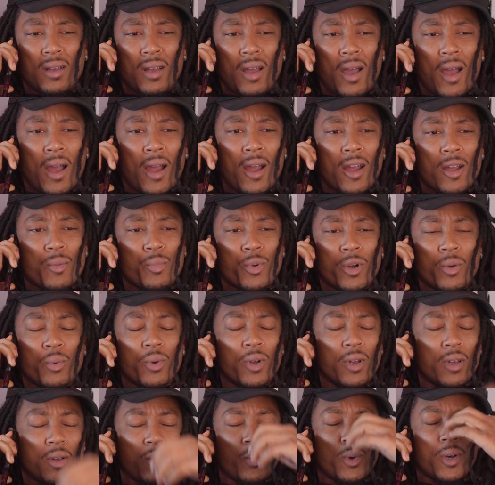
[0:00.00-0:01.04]
All right, bro.
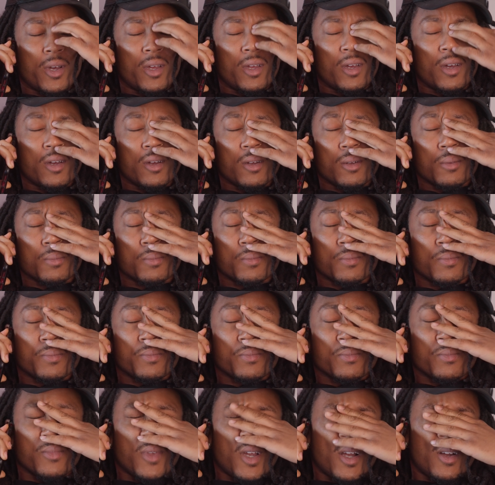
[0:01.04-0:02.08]
What? What? Um.
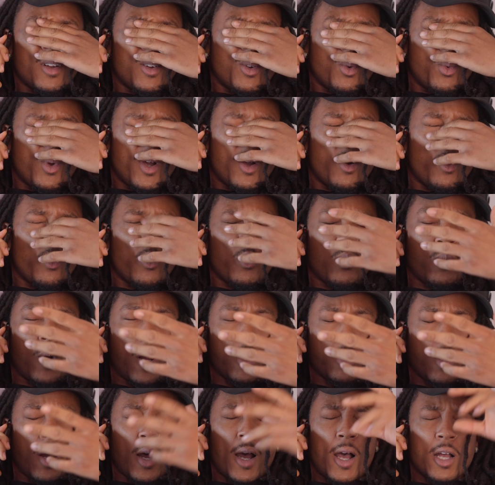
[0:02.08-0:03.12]
Uh, what?
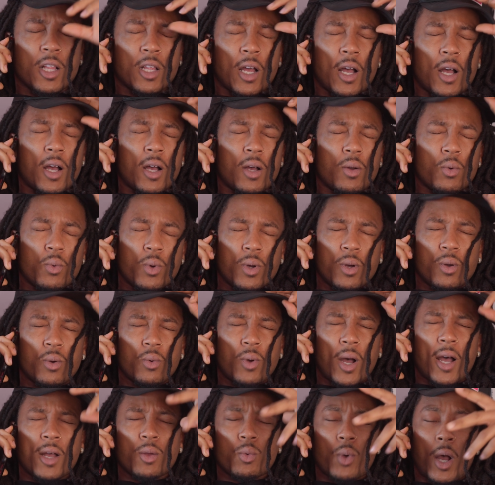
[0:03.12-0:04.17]
I thought. I, I, what,
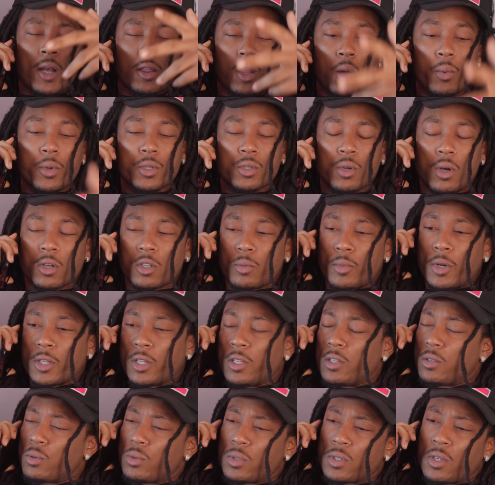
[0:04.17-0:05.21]
I, I thought we talked about
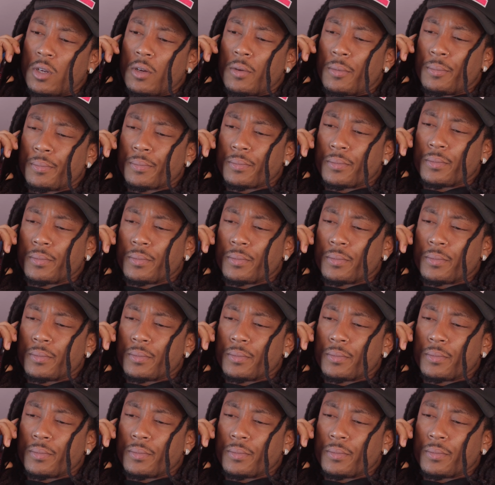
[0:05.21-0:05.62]
this. What's up?